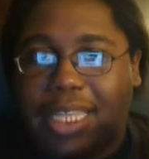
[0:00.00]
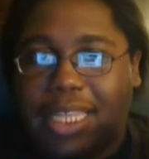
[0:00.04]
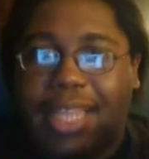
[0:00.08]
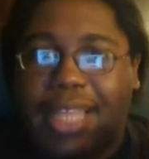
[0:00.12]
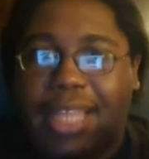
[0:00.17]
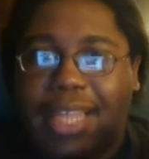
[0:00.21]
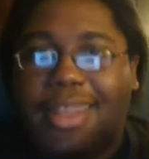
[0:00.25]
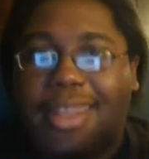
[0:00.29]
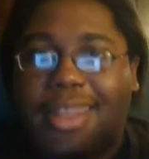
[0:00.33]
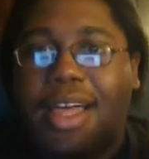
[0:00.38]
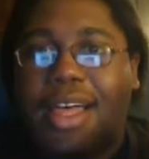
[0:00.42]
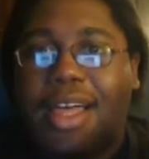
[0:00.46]

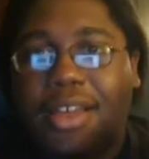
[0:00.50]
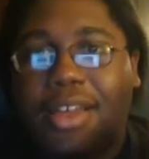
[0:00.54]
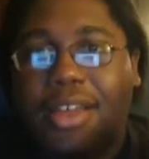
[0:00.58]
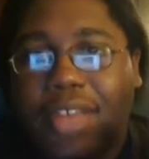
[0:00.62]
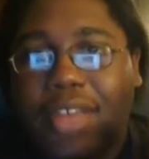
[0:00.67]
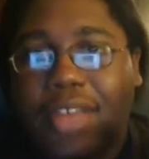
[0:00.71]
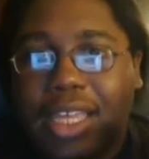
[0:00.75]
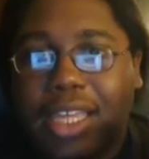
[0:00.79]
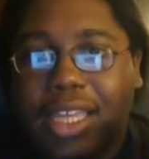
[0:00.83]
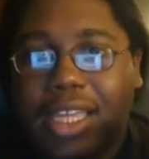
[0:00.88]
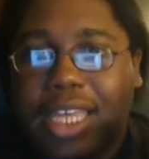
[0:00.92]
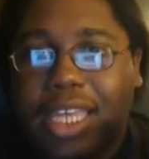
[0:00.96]
I
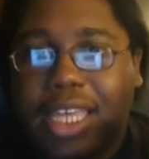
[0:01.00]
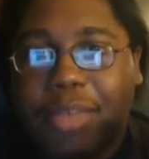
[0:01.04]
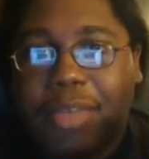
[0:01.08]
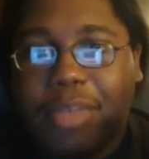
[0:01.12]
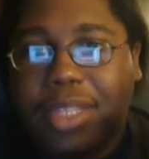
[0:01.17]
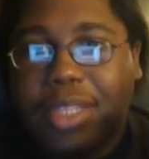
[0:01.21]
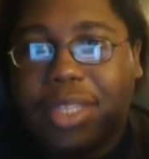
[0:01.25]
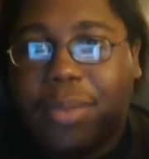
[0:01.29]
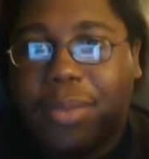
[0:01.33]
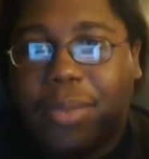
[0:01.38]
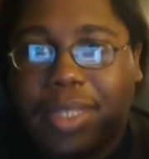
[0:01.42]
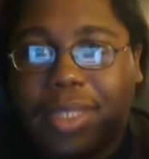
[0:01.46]
love
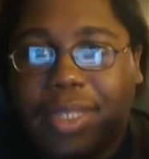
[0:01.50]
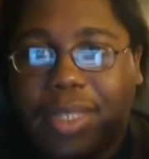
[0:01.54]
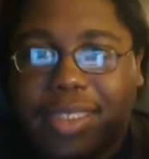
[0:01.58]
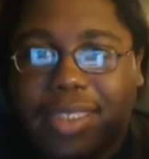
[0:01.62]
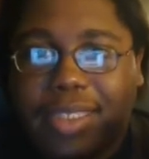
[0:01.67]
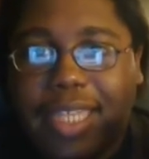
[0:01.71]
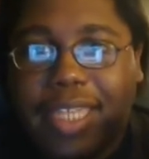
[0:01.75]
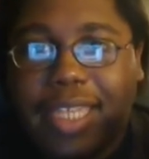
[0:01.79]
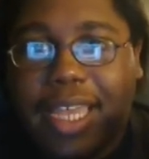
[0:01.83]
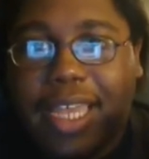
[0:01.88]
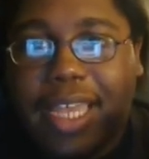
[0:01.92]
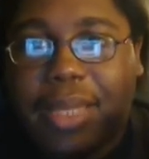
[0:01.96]
keeping up with
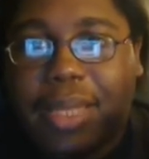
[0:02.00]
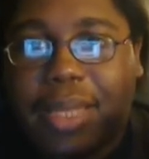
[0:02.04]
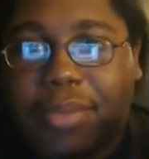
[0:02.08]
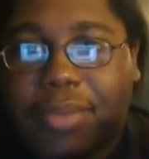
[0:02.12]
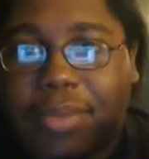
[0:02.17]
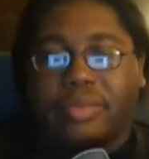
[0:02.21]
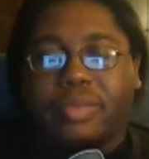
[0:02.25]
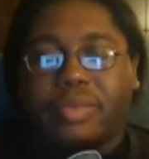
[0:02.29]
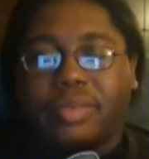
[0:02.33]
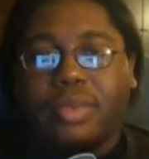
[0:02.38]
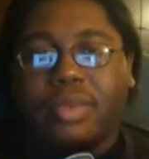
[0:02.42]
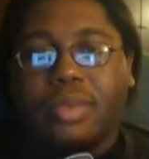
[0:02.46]
the times.
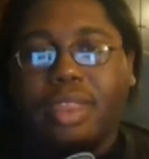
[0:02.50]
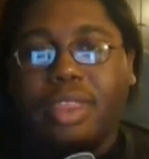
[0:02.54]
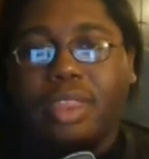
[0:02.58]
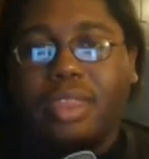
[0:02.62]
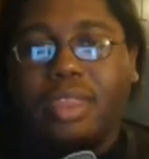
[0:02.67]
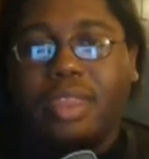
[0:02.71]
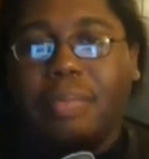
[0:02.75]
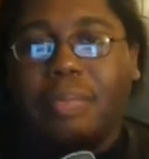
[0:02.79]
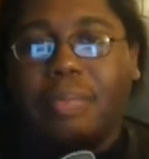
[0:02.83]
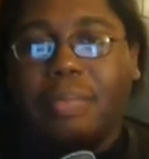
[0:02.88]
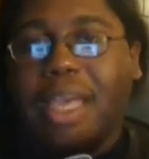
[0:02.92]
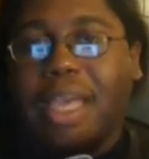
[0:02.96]

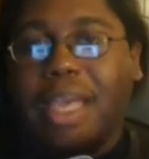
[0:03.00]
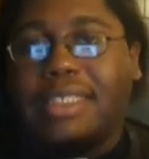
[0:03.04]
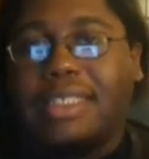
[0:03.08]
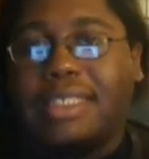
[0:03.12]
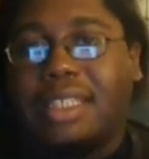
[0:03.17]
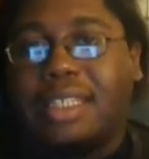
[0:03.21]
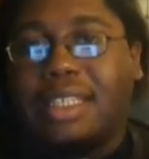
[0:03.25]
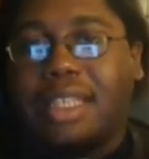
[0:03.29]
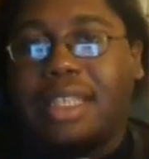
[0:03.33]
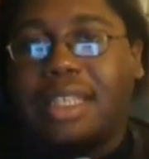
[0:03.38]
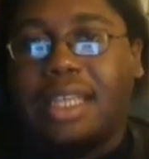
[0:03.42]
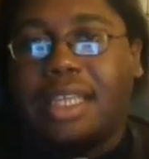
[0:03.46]

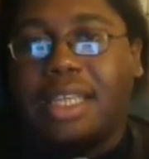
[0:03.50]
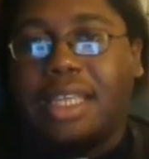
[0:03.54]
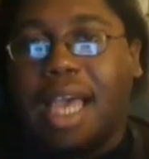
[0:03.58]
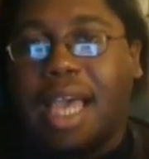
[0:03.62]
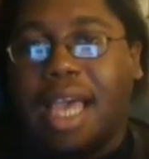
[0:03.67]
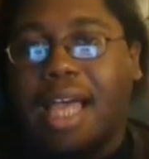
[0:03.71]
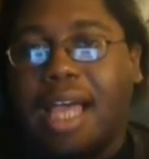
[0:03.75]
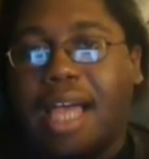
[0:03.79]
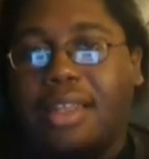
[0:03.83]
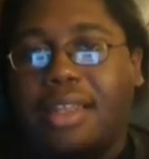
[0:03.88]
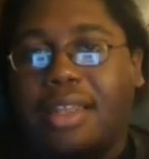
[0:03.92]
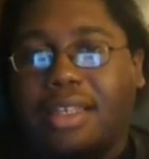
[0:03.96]
Basically,
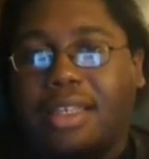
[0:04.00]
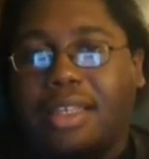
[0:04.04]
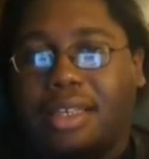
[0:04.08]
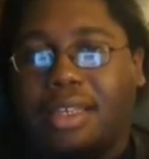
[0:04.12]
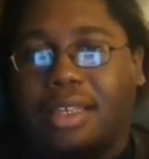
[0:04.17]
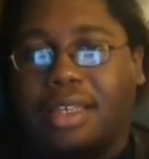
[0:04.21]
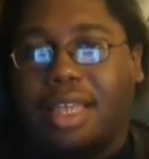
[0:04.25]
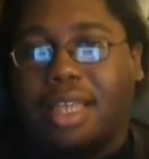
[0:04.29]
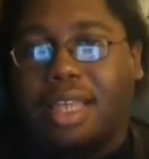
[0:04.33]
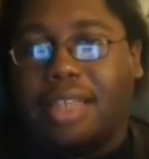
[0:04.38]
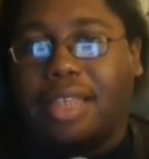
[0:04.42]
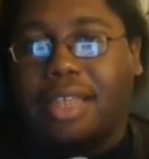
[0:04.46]
I look
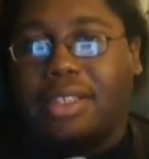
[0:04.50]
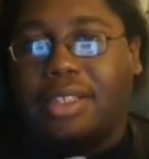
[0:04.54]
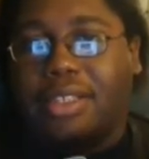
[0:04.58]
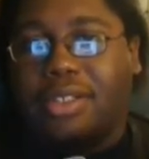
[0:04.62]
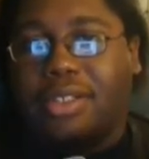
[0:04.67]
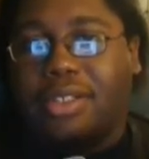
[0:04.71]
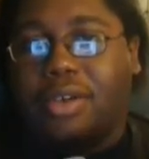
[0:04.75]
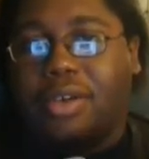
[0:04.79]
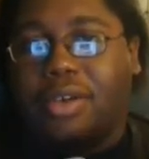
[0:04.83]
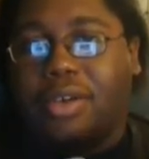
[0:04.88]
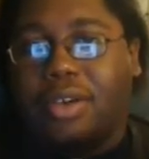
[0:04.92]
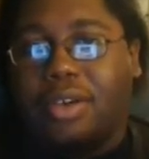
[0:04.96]
at the
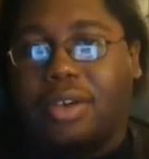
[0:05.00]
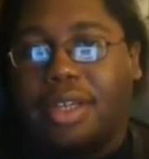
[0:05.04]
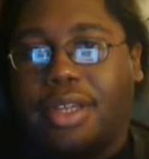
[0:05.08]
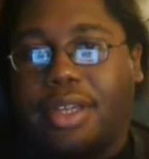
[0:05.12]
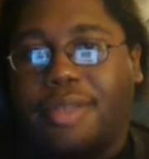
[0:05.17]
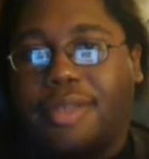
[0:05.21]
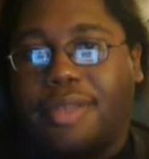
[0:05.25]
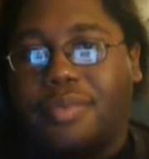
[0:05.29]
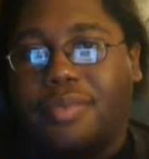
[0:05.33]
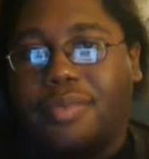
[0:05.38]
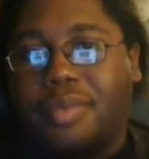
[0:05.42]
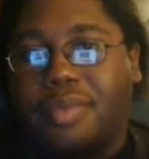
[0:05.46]

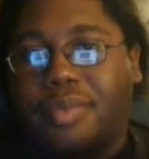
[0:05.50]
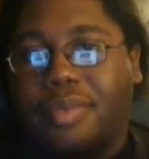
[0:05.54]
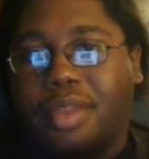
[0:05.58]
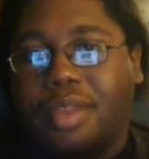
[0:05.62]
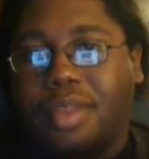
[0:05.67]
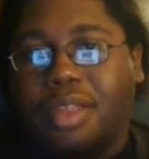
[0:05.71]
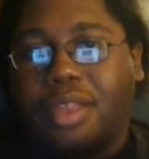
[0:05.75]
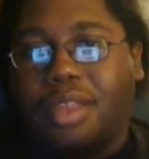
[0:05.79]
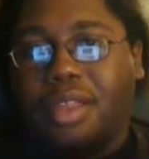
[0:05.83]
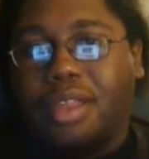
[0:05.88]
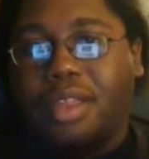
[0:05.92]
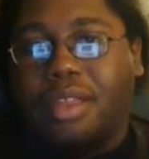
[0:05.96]
story
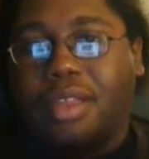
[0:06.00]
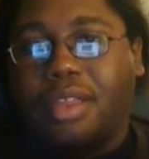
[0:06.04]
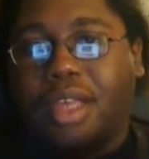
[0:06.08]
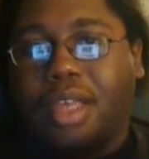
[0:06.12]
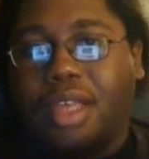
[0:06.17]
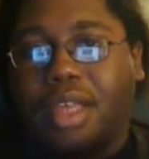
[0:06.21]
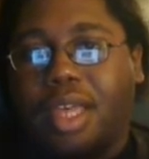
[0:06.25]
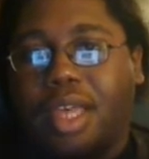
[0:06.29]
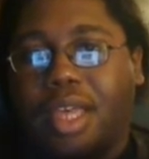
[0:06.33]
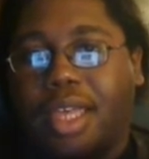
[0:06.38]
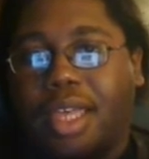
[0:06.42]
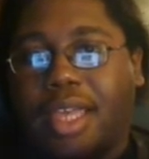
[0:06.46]

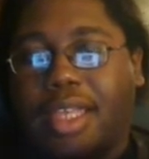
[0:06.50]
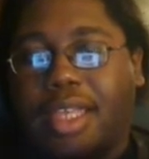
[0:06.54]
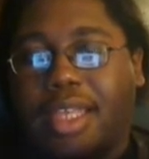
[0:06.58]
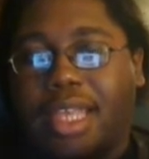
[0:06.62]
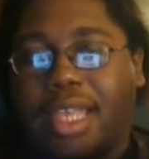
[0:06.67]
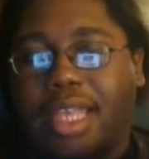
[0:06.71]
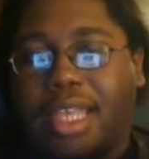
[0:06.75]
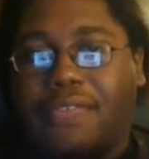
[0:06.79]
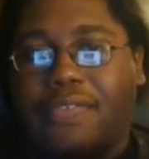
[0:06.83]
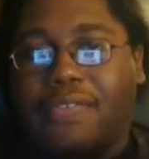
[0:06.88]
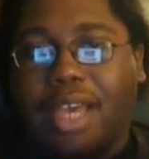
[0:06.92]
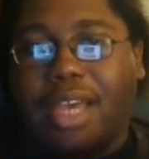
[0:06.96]
and
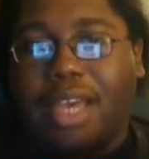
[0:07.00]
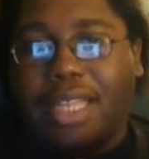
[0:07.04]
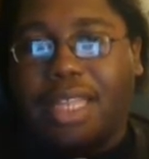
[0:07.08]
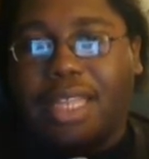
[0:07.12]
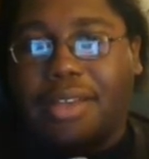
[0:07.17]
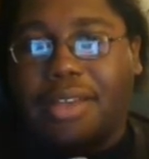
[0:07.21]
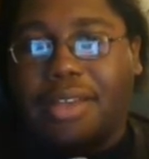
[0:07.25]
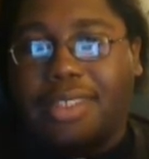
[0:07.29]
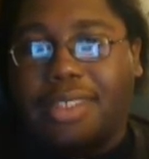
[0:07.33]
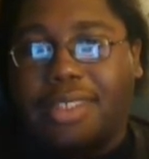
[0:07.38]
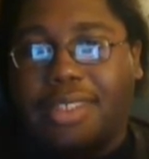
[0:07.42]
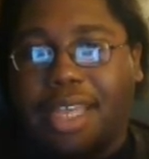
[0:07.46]
then I find
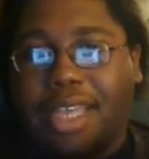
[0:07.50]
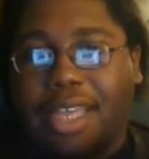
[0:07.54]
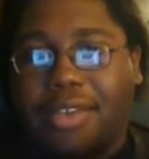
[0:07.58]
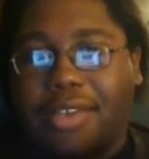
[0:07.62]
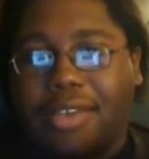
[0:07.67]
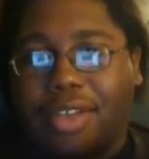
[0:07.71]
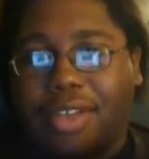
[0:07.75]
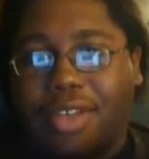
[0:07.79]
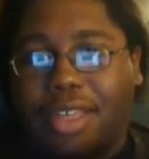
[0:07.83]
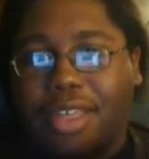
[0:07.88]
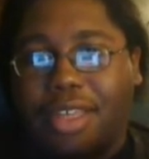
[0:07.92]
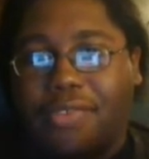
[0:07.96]
out it's
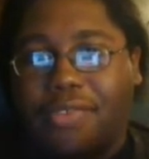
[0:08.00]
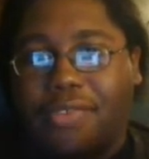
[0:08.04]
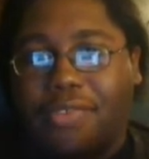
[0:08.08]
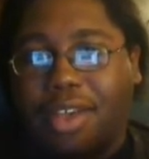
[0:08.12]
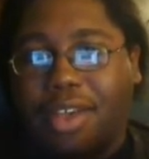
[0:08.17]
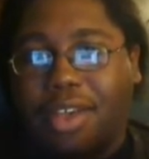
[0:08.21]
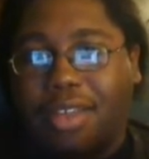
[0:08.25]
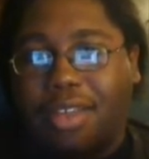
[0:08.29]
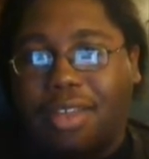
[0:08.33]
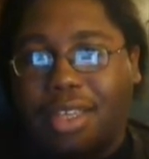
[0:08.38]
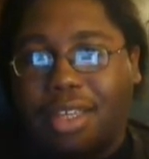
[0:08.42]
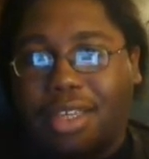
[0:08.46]
not really a
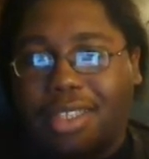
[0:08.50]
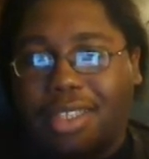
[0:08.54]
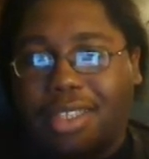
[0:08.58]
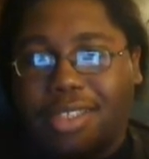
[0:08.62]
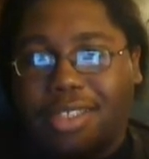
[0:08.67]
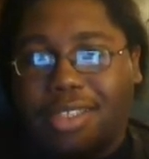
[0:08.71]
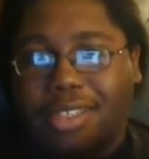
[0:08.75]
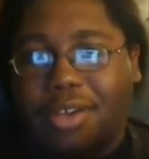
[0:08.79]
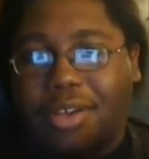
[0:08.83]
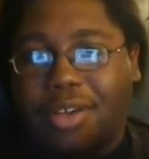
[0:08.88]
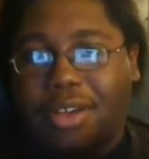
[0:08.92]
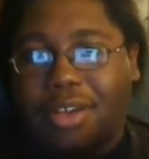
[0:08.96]
very good
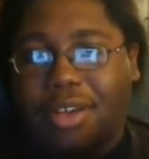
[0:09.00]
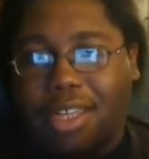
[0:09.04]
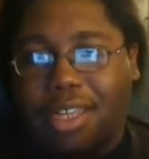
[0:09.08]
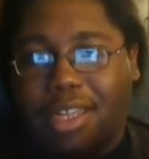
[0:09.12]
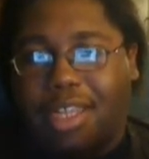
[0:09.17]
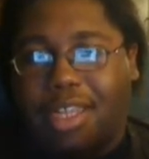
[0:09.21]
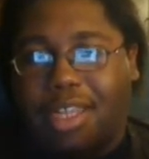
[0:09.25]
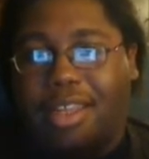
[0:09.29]
story.